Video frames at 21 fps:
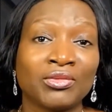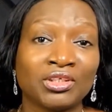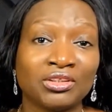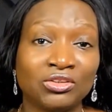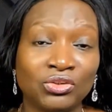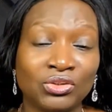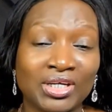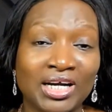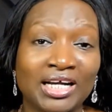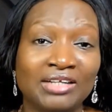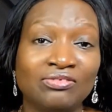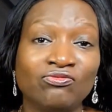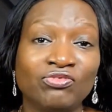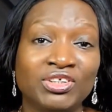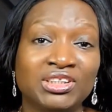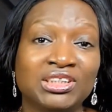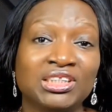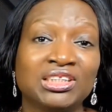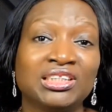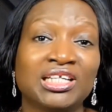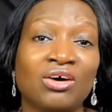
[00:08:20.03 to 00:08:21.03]
You can
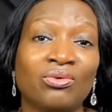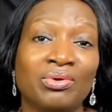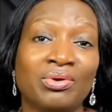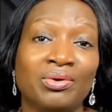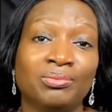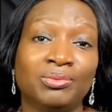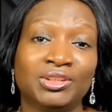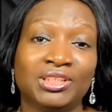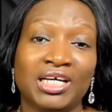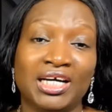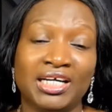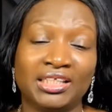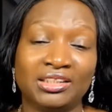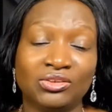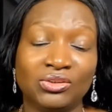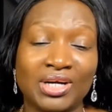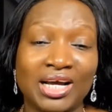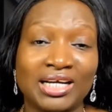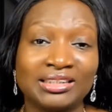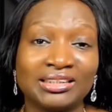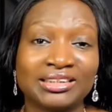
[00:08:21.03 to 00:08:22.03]
visit that website. You
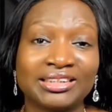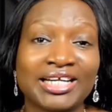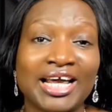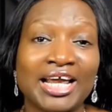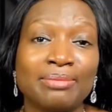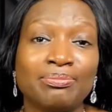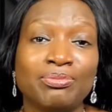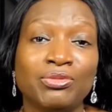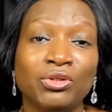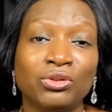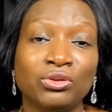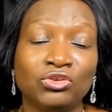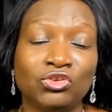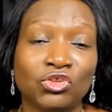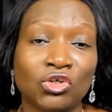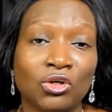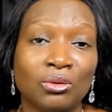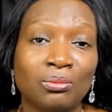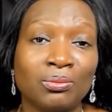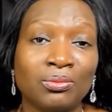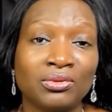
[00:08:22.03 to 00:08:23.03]
can type your
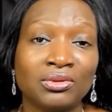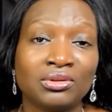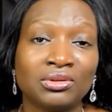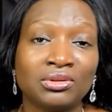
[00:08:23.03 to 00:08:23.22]
job